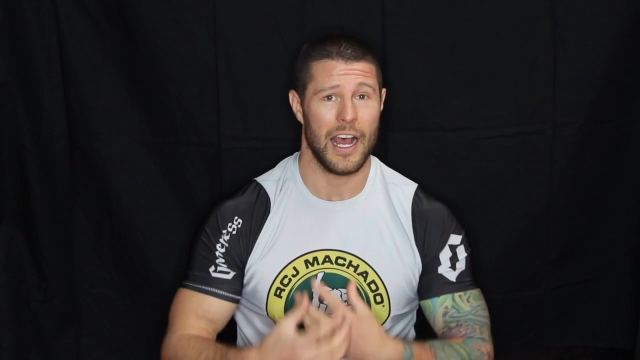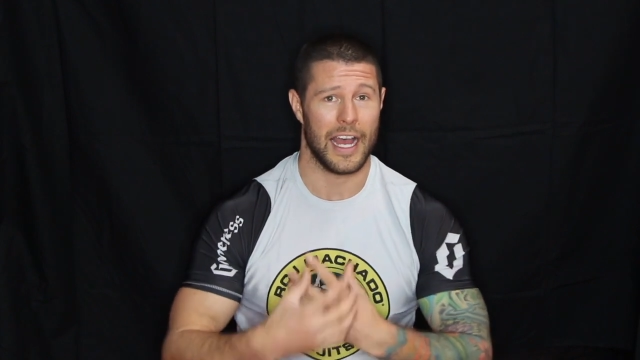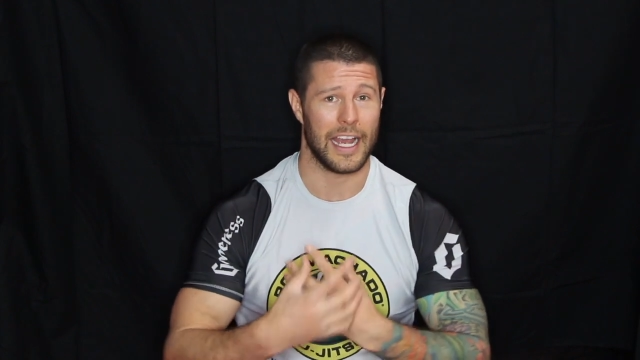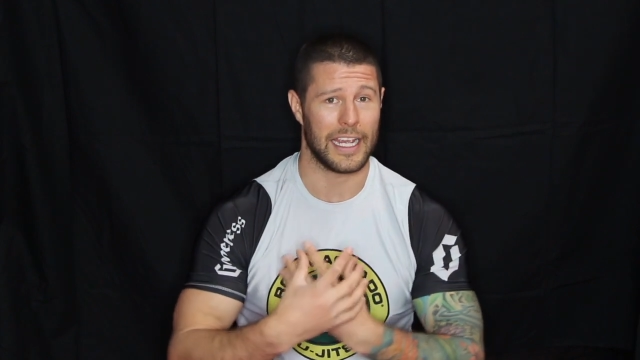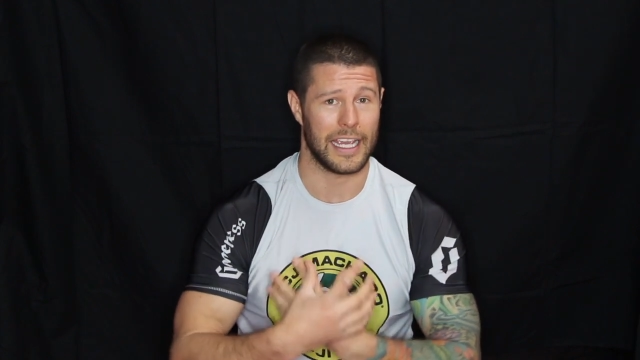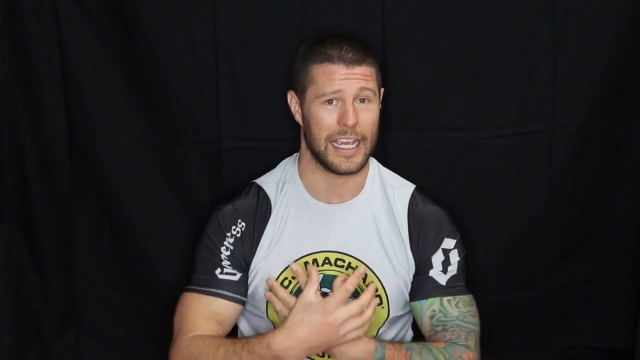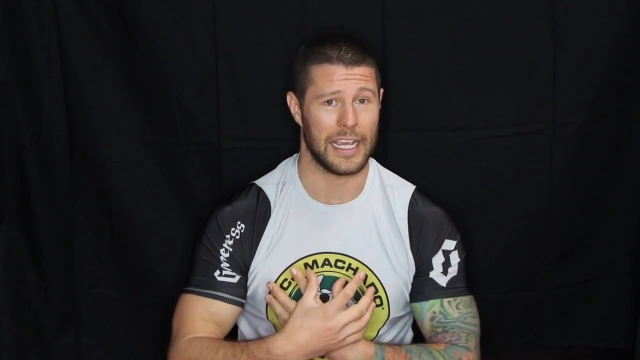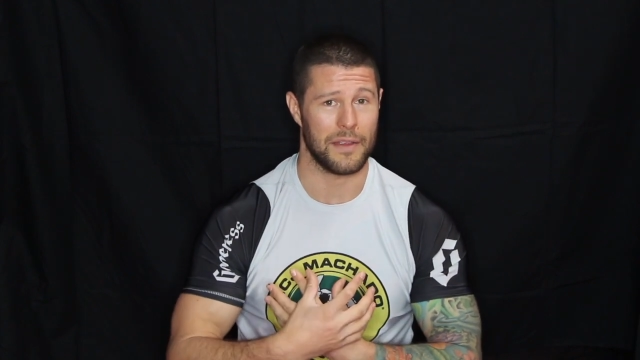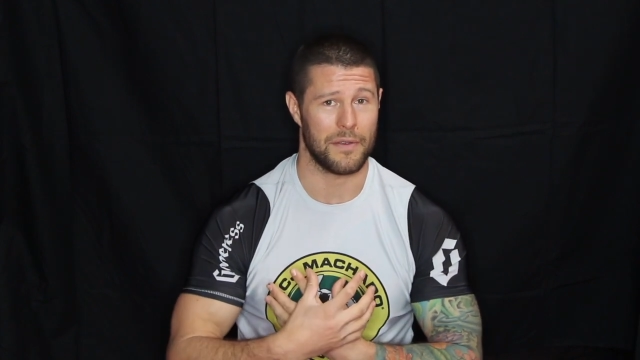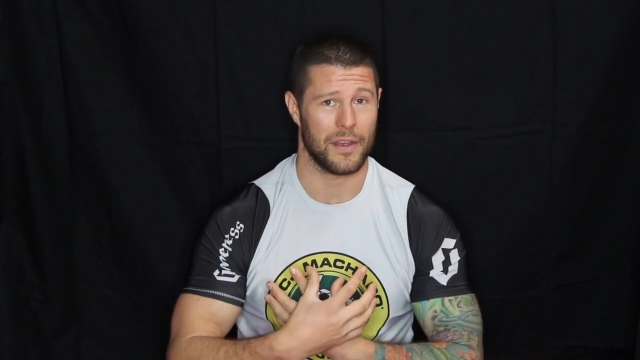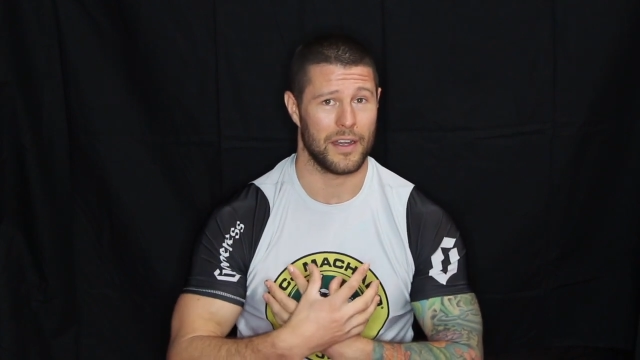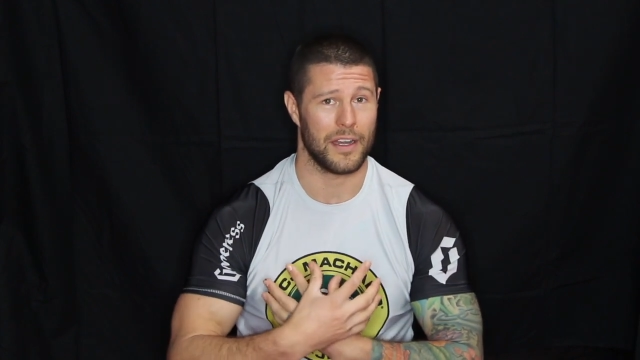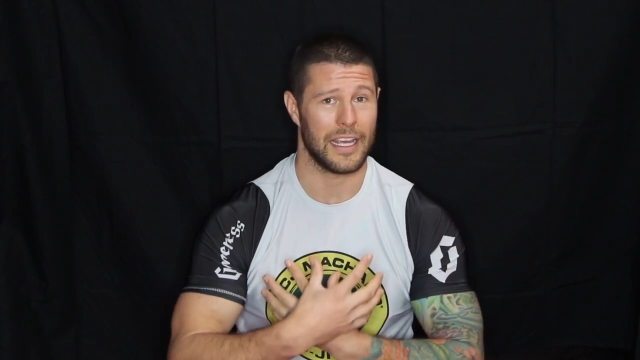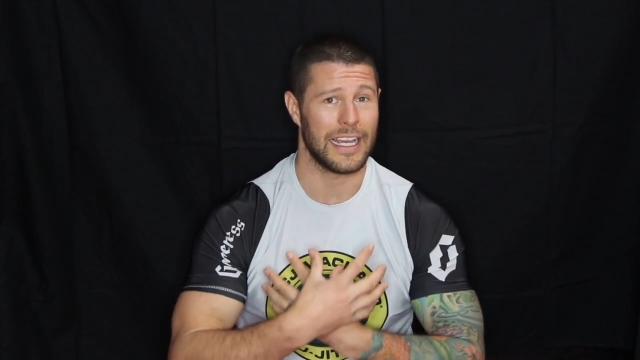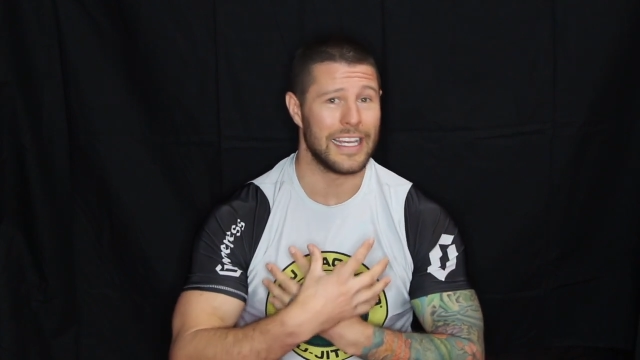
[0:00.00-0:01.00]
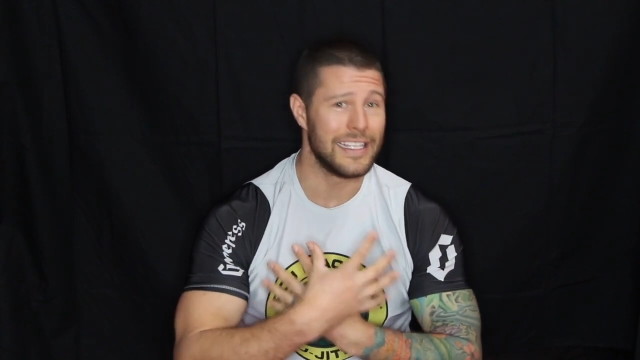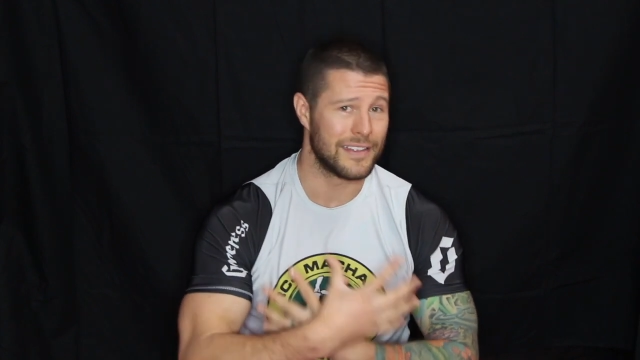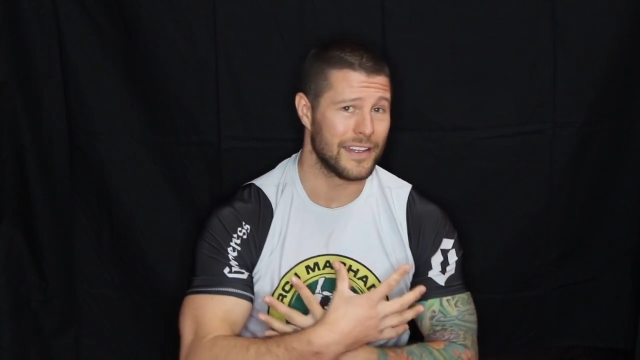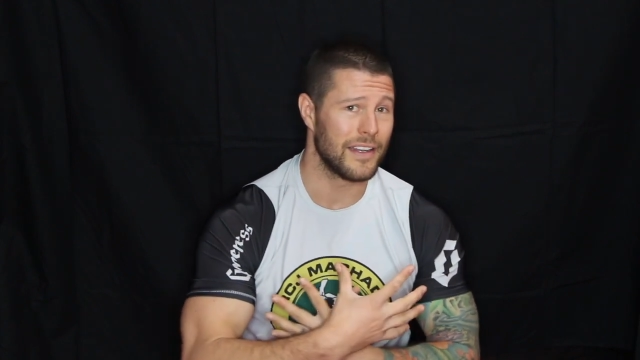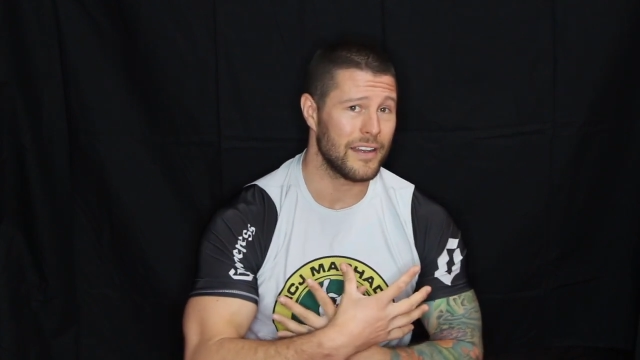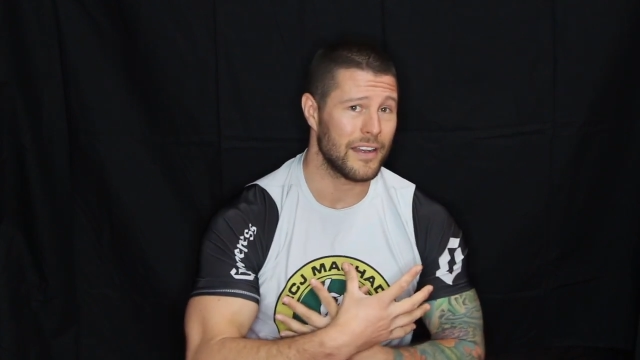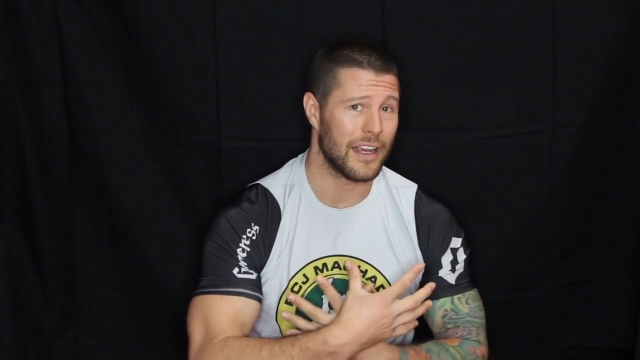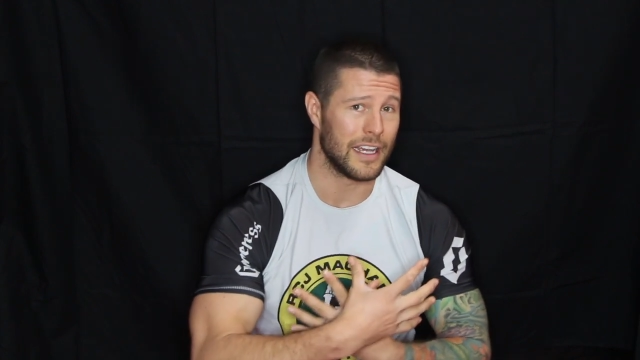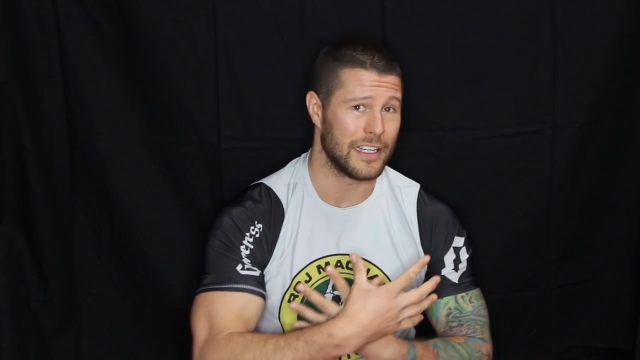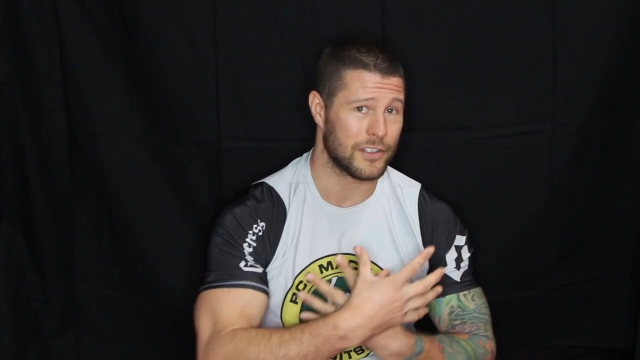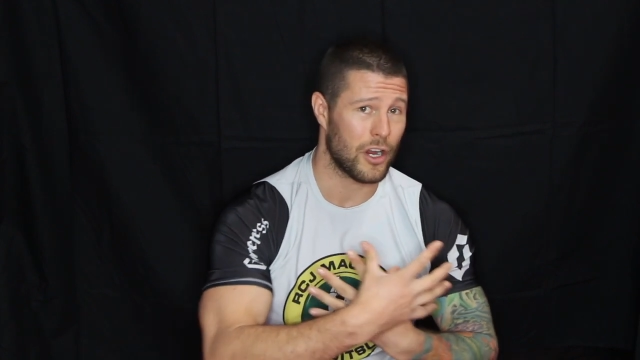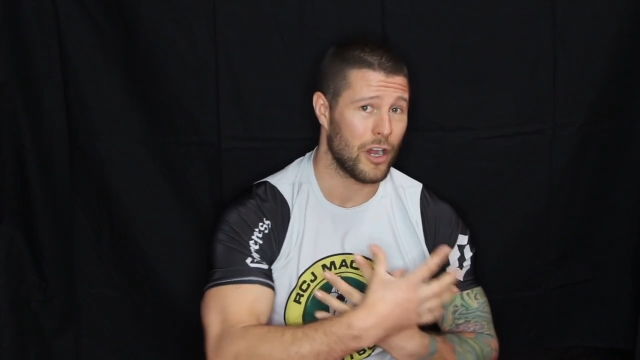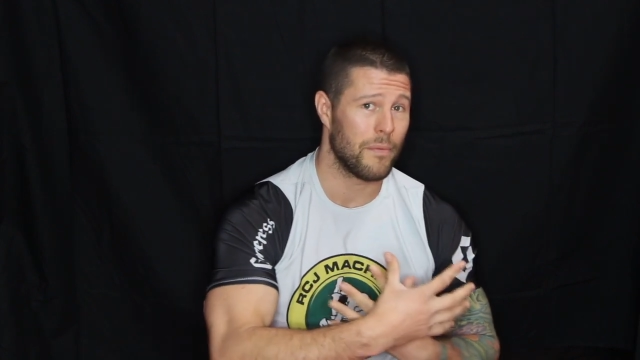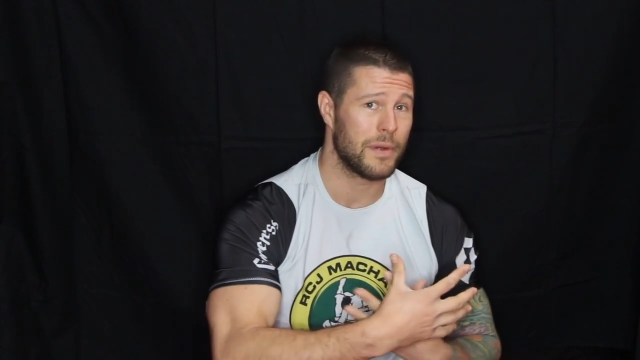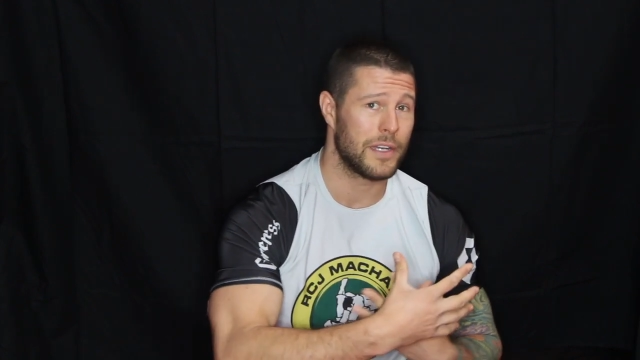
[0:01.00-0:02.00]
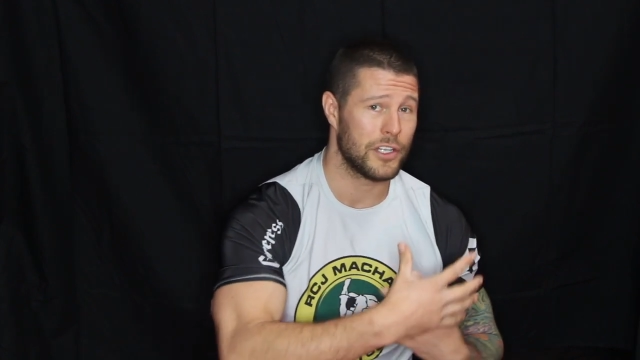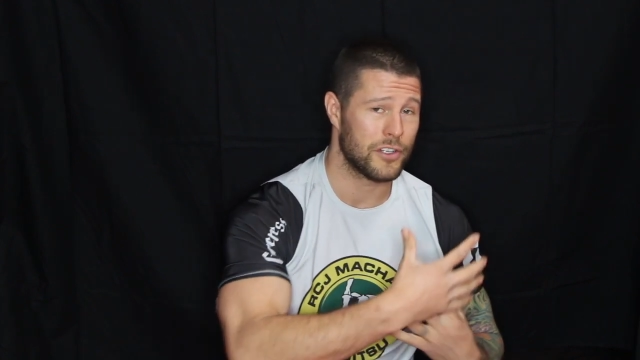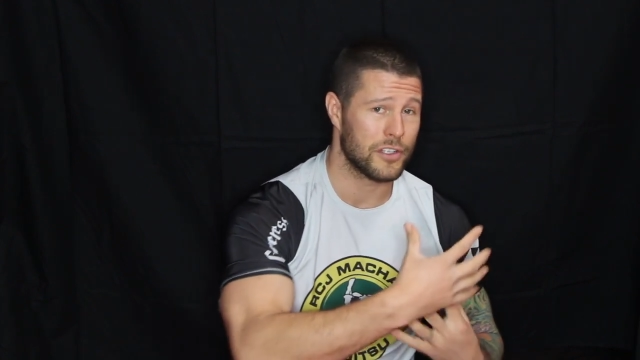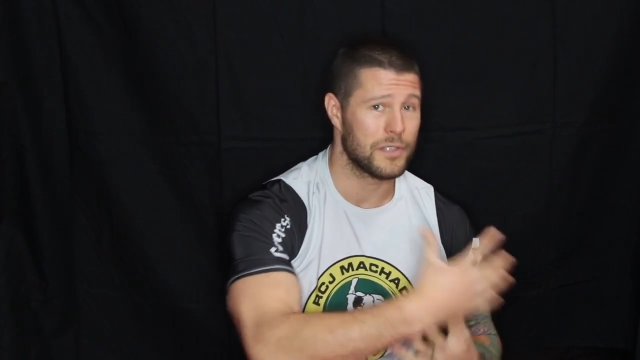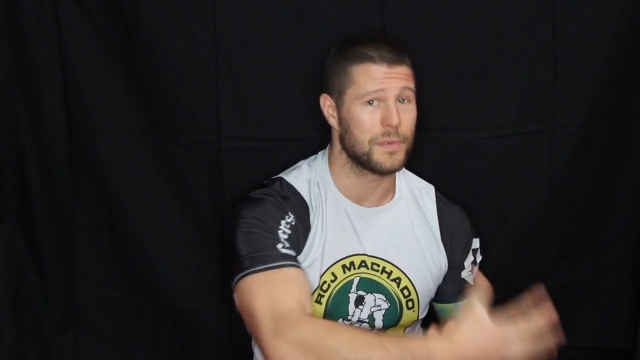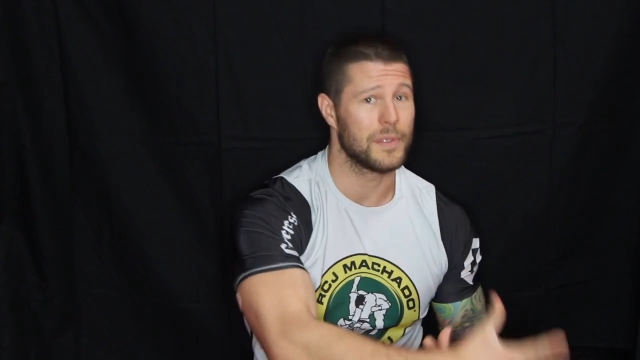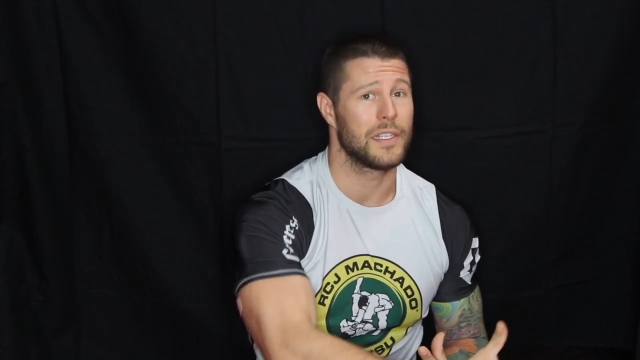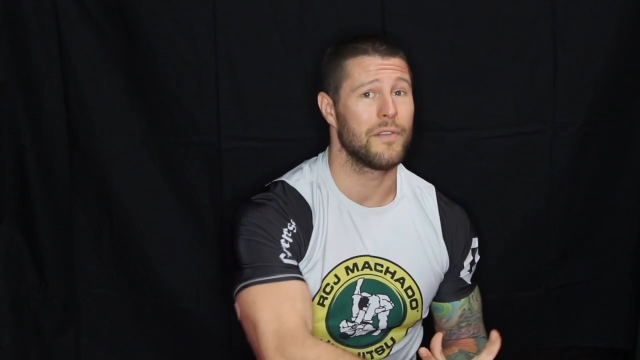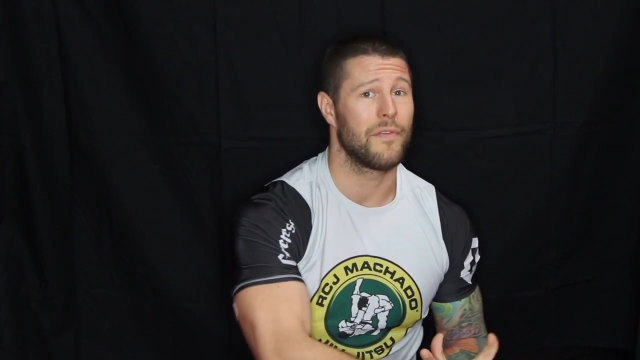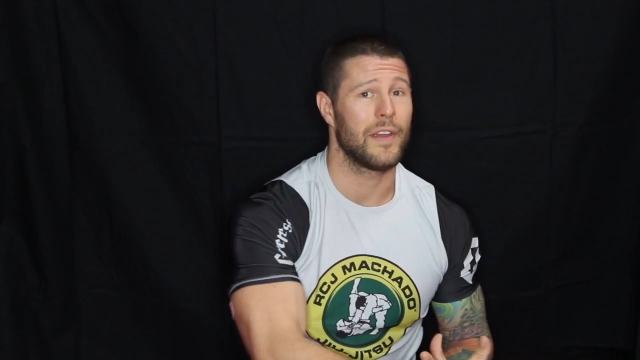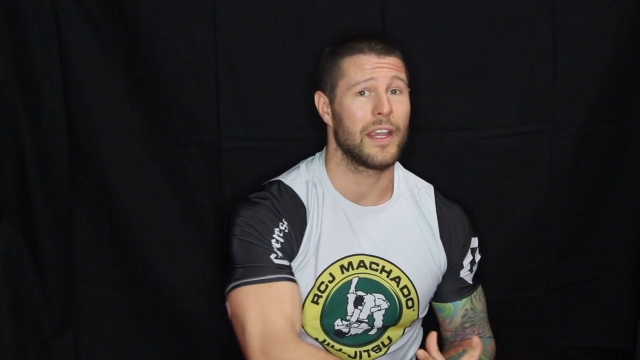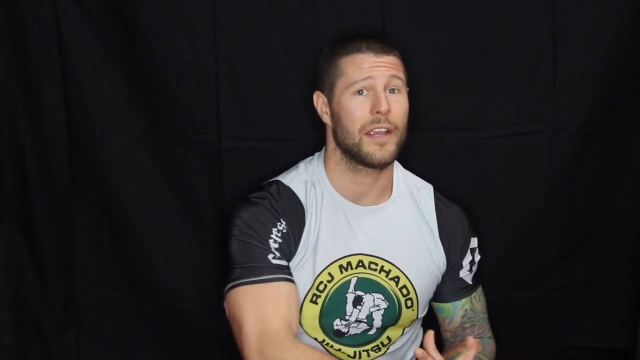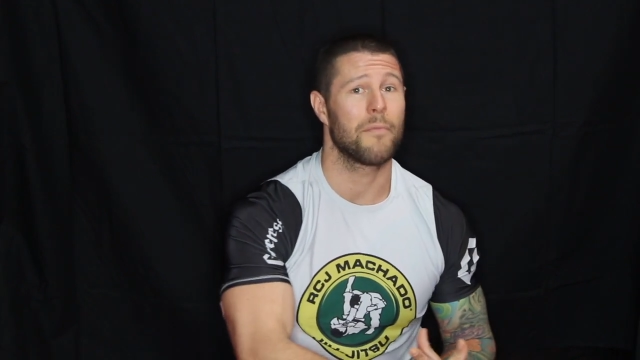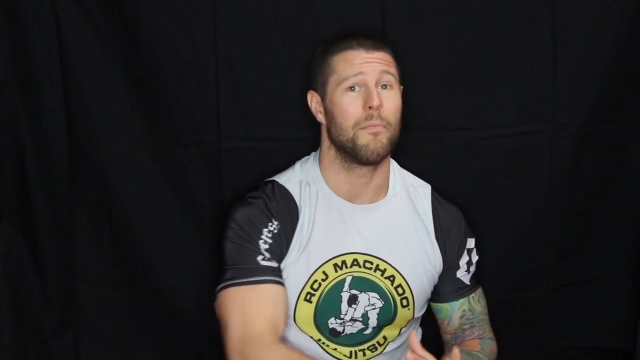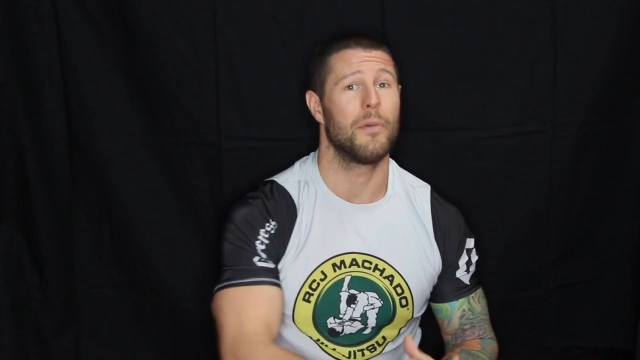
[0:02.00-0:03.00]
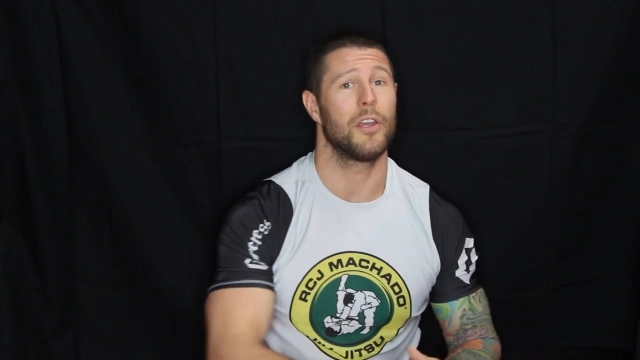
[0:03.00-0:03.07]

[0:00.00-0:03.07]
a gi that isn't as competition specific,